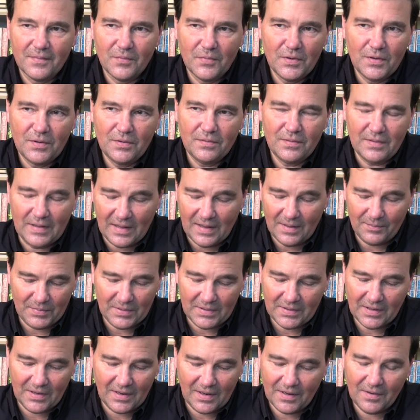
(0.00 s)
would do that,
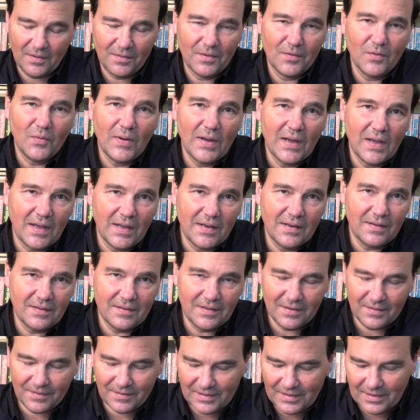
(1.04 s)
but then I don't know why I
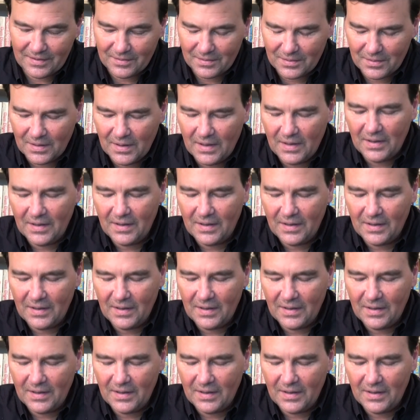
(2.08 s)
did this either.